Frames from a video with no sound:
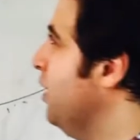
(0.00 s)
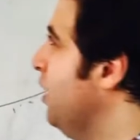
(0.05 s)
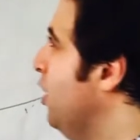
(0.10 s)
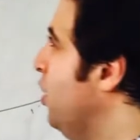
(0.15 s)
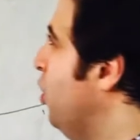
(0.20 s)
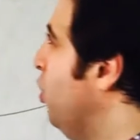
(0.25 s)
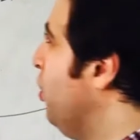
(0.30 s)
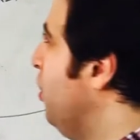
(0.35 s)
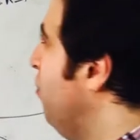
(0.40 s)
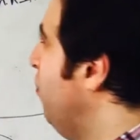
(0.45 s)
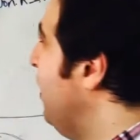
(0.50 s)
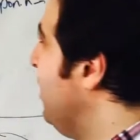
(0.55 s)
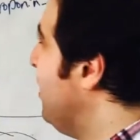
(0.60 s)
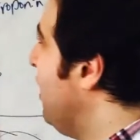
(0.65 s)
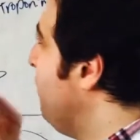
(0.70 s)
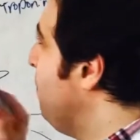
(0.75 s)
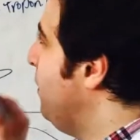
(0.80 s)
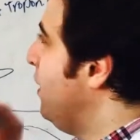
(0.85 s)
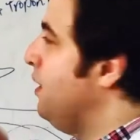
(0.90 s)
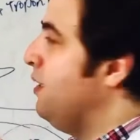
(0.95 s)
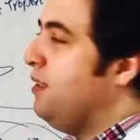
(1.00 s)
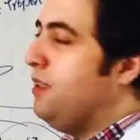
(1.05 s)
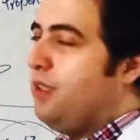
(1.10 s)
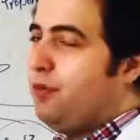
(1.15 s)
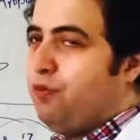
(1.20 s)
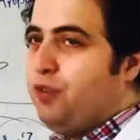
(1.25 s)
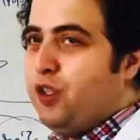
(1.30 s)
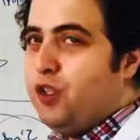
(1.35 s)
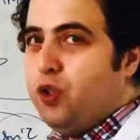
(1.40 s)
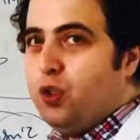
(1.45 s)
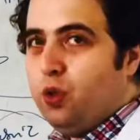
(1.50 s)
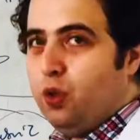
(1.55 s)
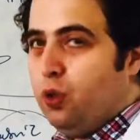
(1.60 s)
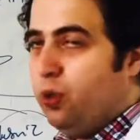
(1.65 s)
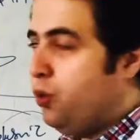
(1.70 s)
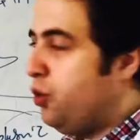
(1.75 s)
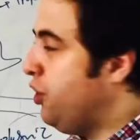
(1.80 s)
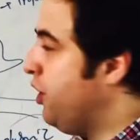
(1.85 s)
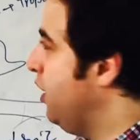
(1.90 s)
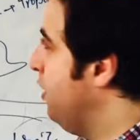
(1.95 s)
So what happens in the physiology?